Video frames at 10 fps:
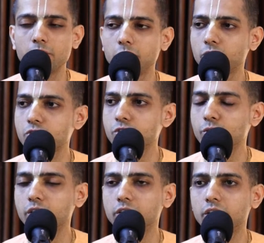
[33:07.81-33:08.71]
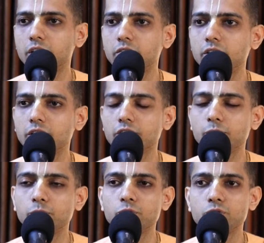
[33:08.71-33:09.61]
Because during the day, we are
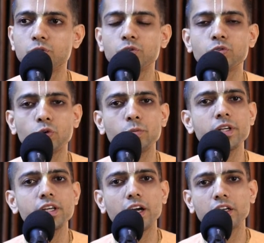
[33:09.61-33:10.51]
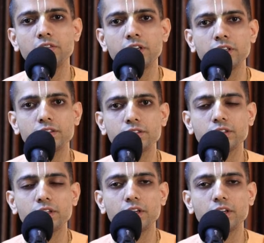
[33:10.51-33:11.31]
supposed to do so many activities.